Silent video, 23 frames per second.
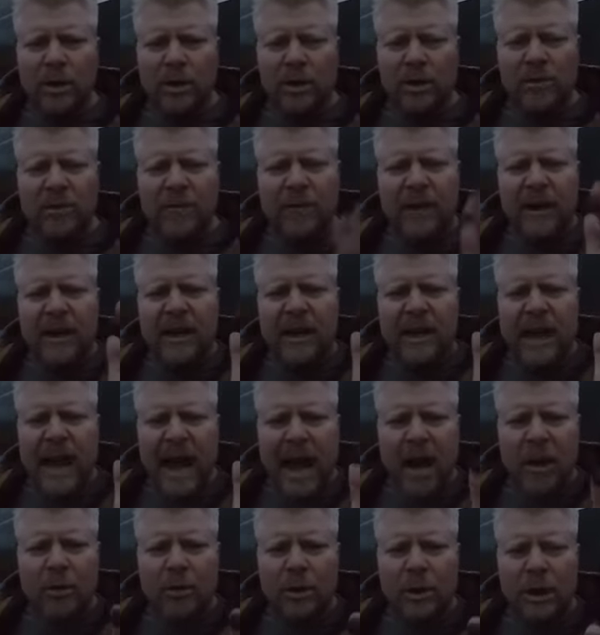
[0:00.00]
You fucking
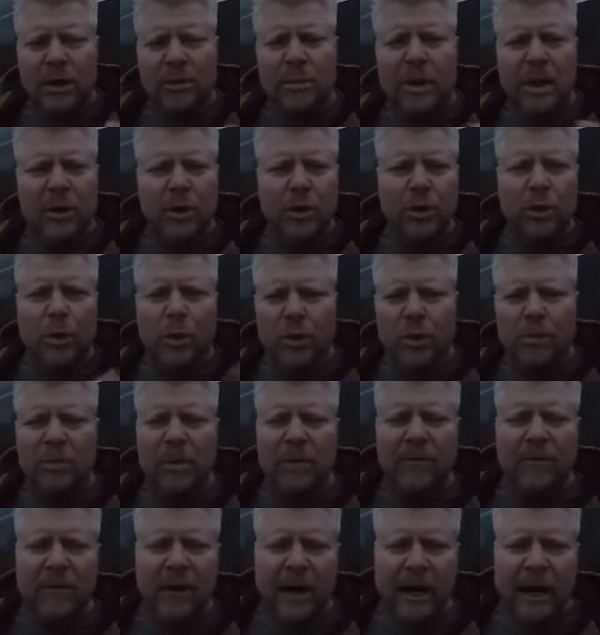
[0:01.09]
out them and throw them
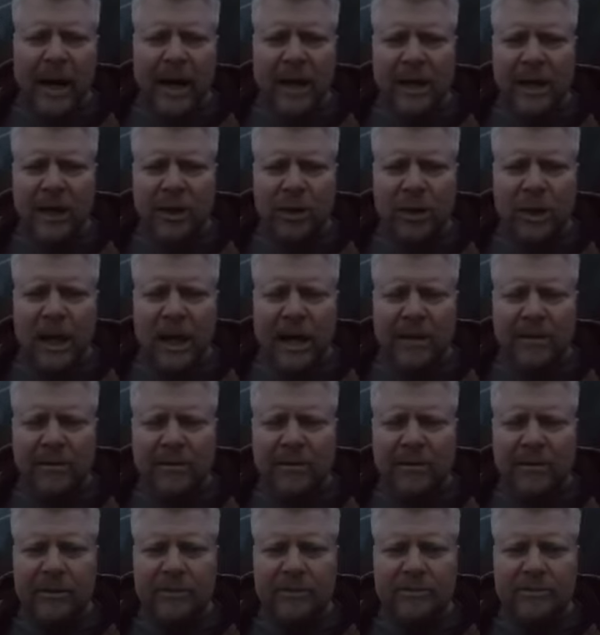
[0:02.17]
the fuck out of your
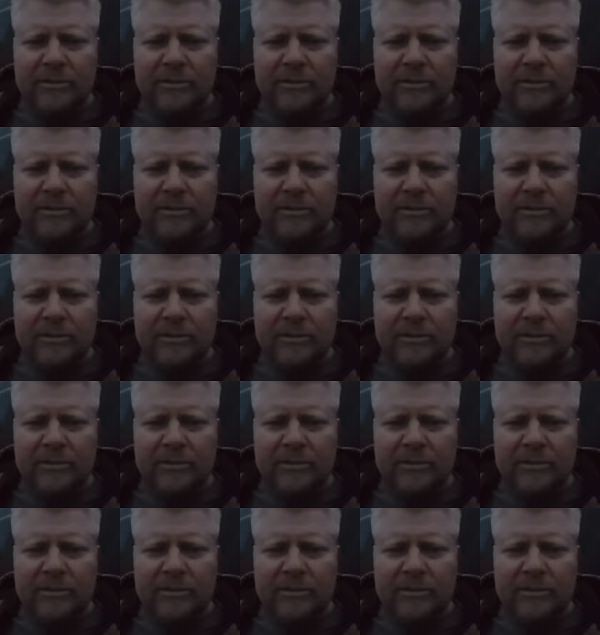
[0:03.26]
life.